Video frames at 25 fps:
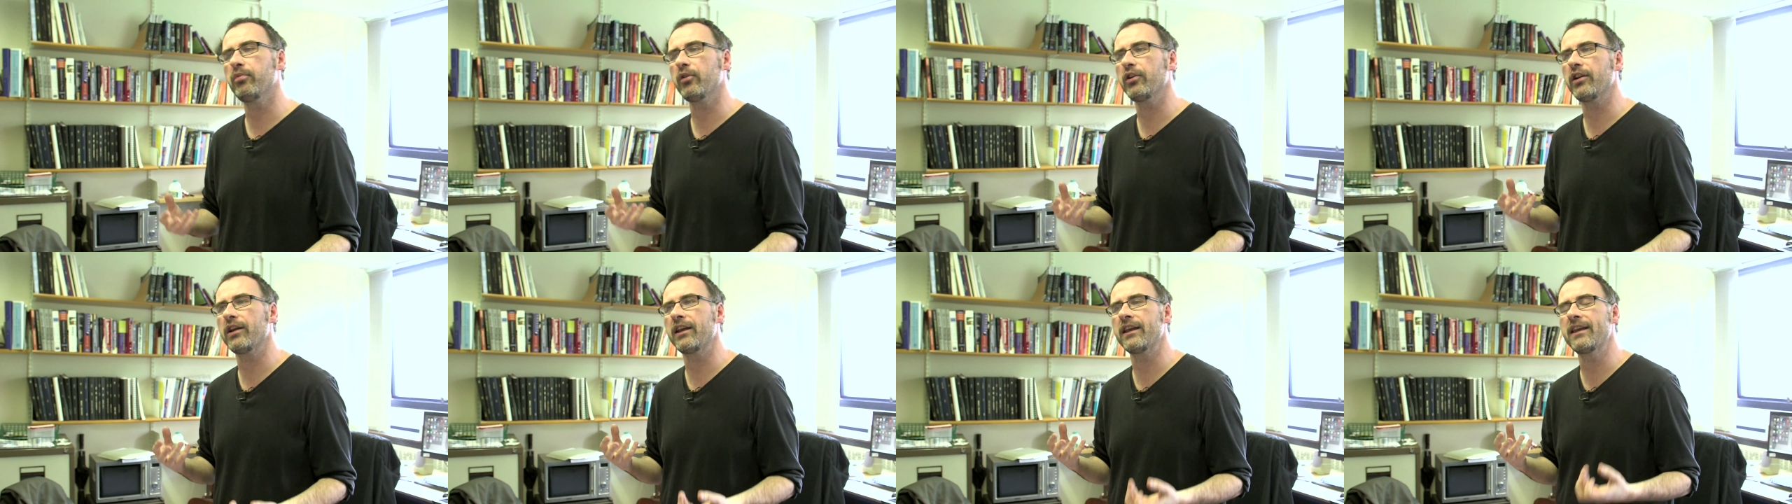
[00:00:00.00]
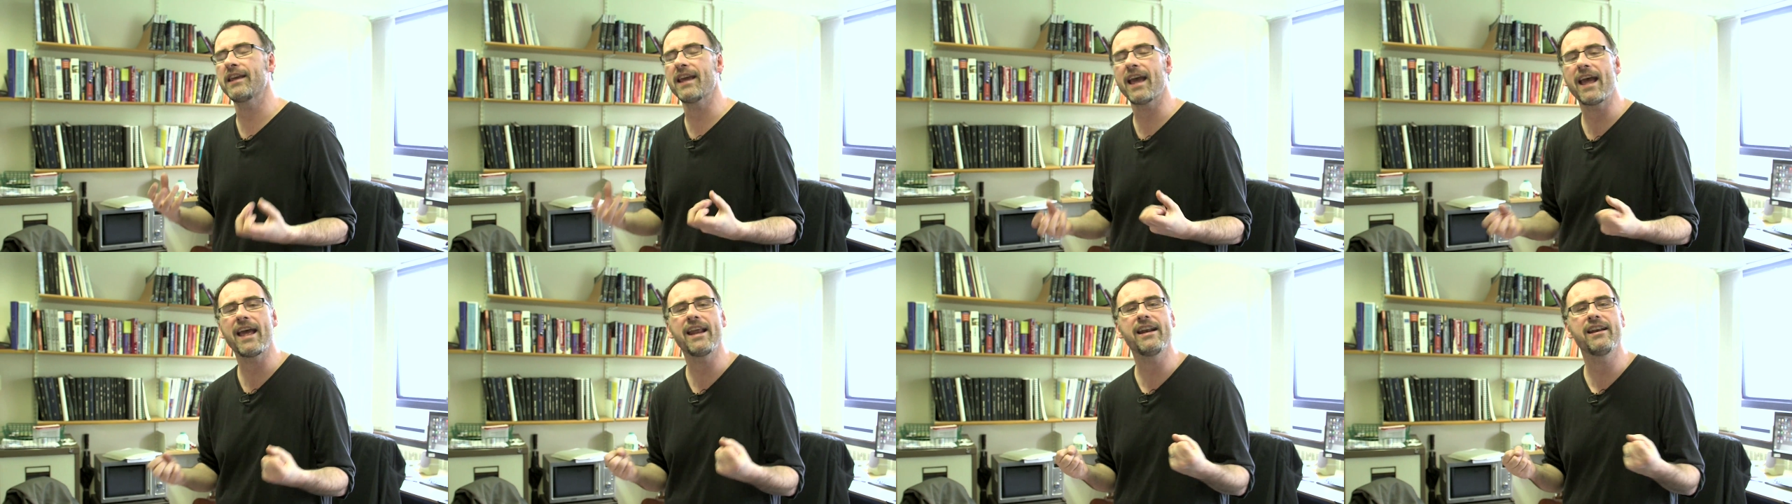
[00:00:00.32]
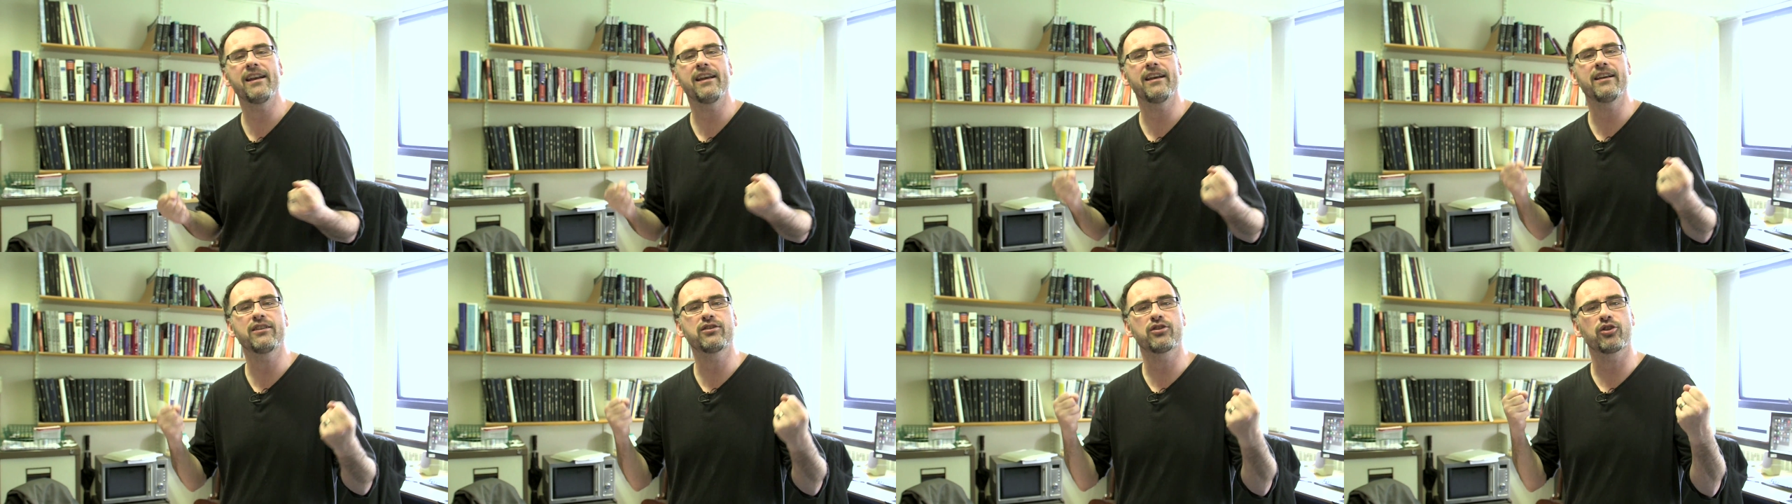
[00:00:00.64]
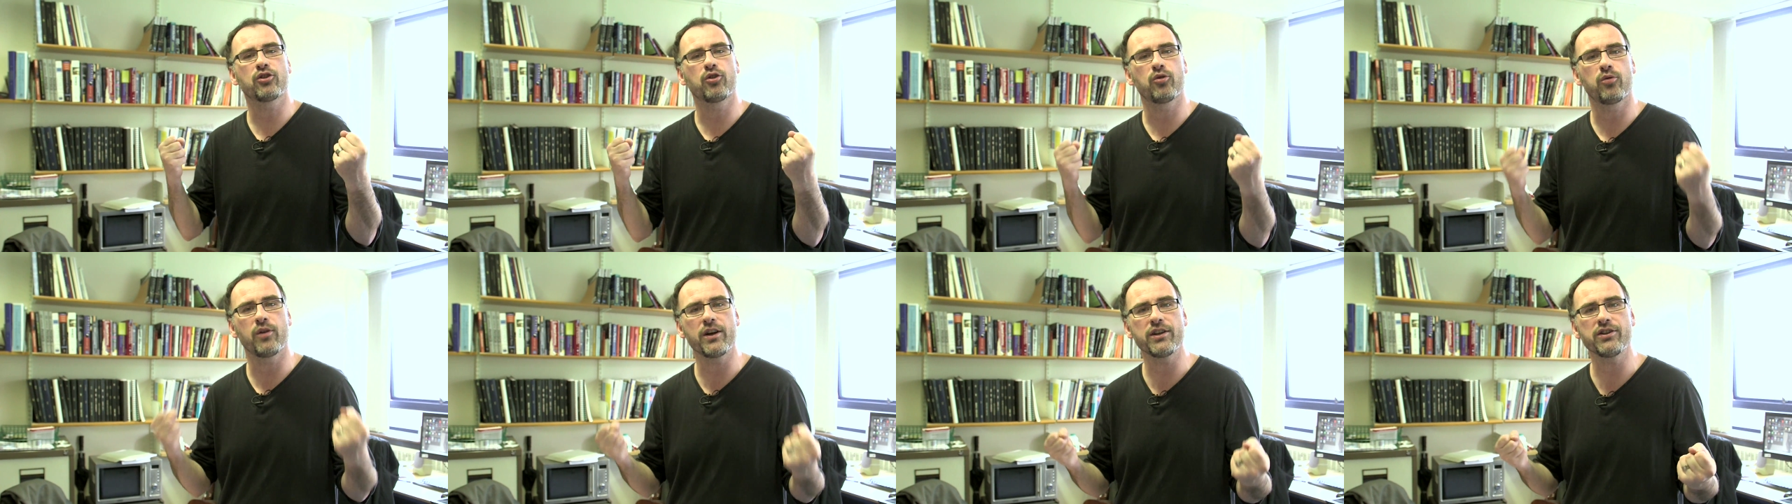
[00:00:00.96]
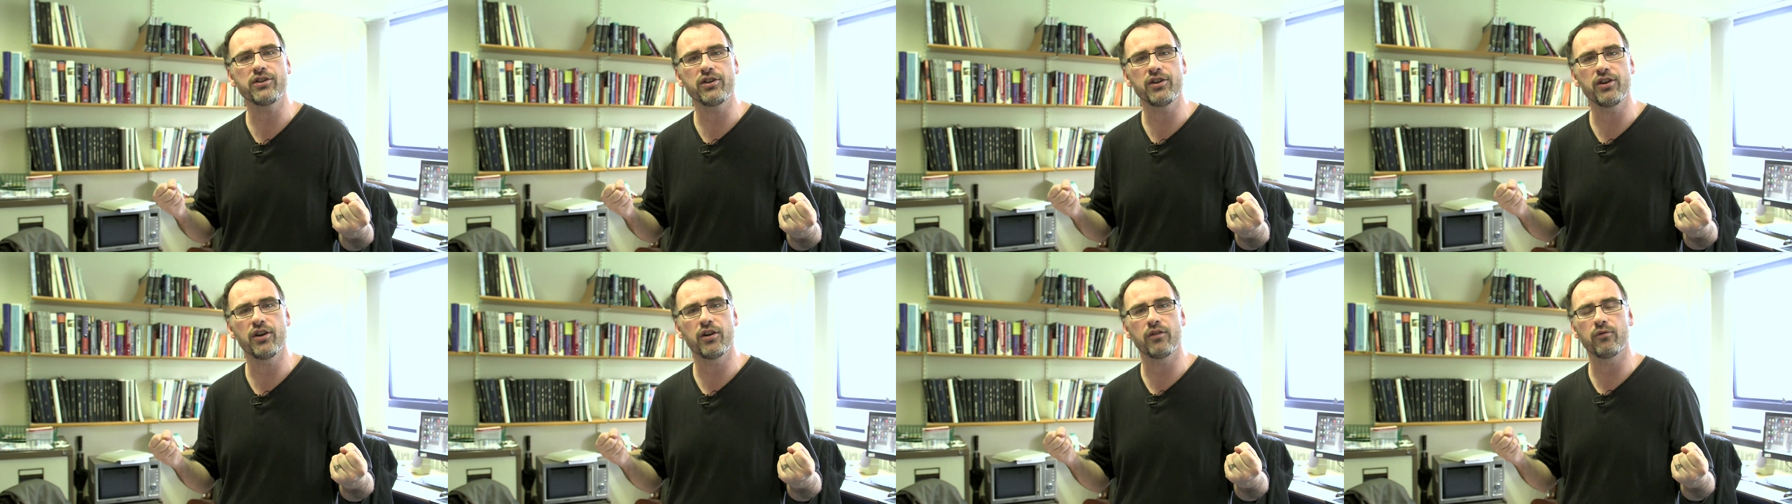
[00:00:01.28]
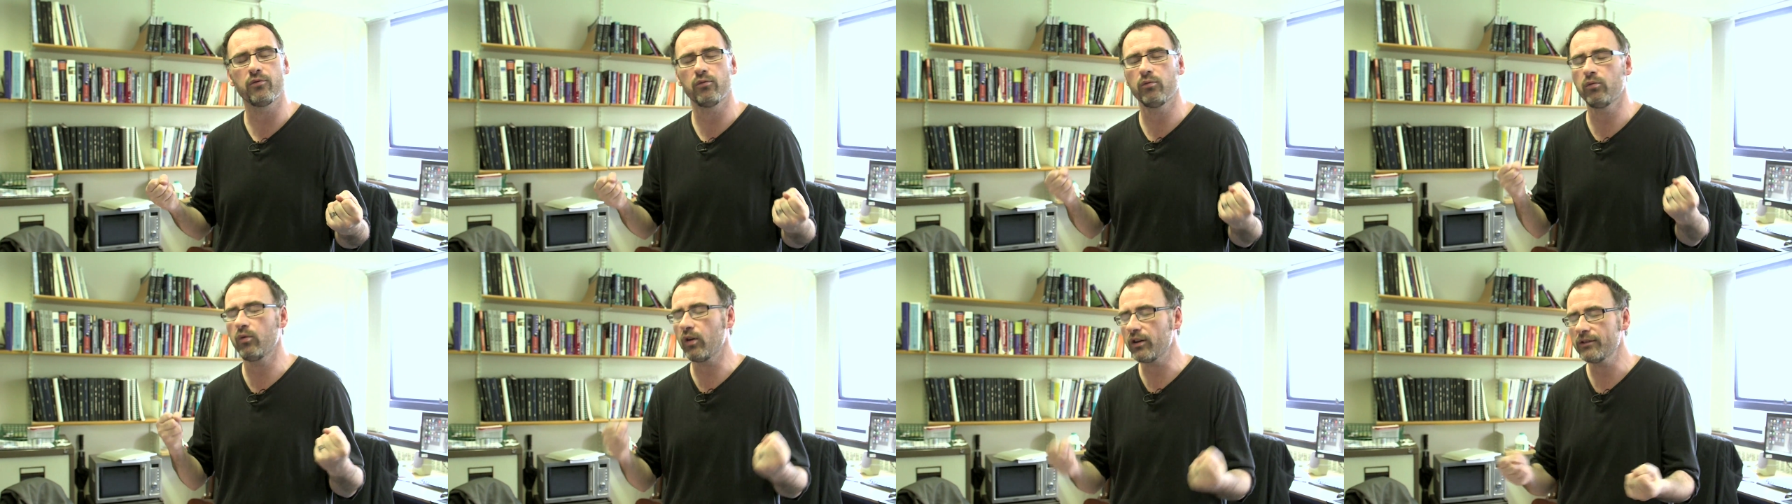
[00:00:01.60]
But again, it's a question
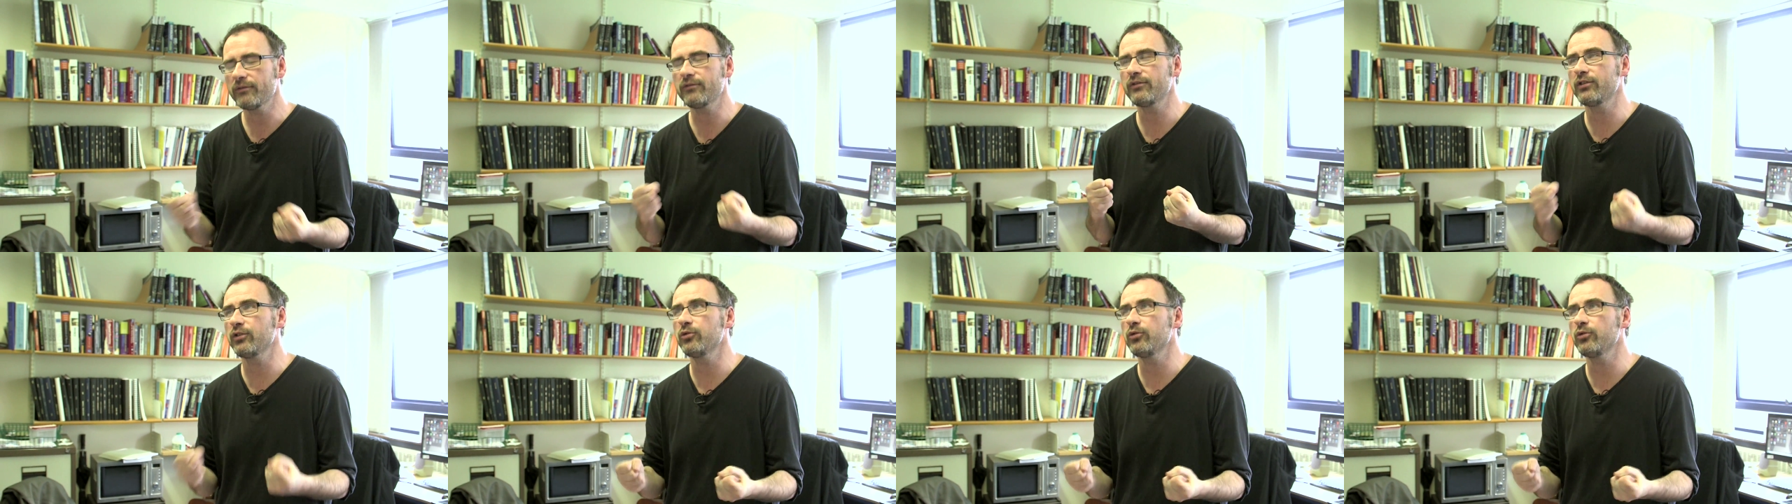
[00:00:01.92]
of what